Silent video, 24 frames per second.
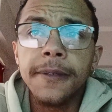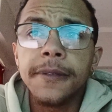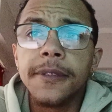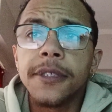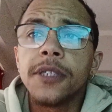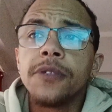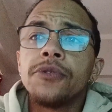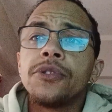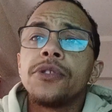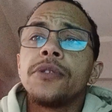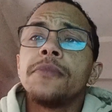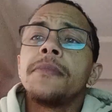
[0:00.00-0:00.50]

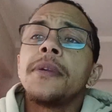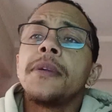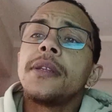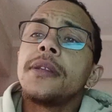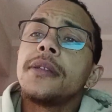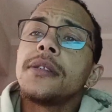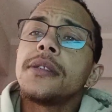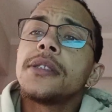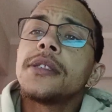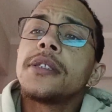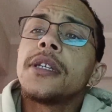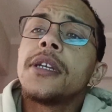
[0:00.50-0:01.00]
So,
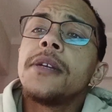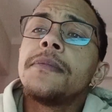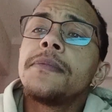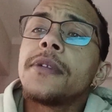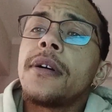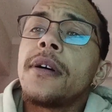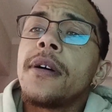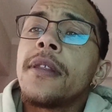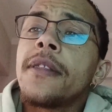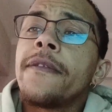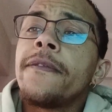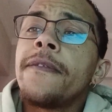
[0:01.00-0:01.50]
geometric shapes
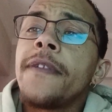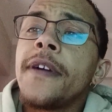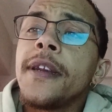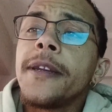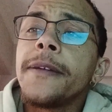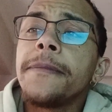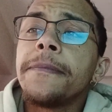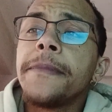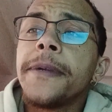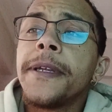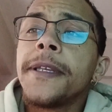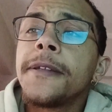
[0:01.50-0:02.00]
are the
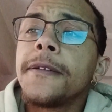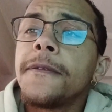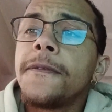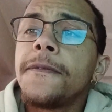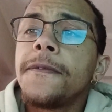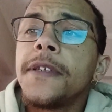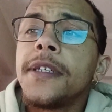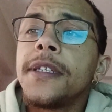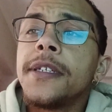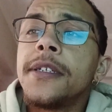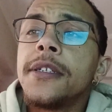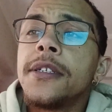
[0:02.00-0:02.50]
fundamental
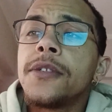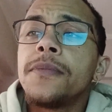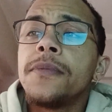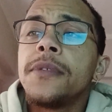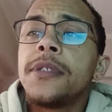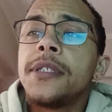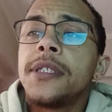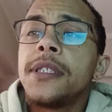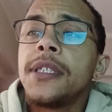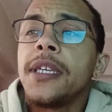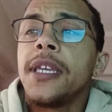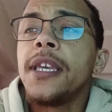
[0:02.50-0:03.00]
figures we
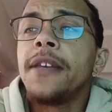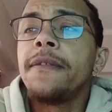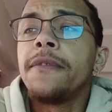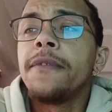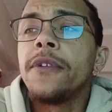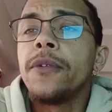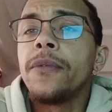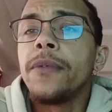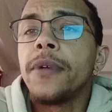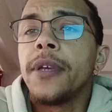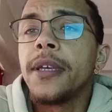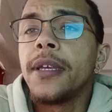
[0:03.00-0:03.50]
see
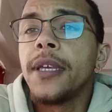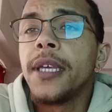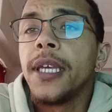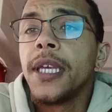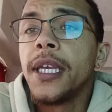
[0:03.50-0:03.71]
everywhere.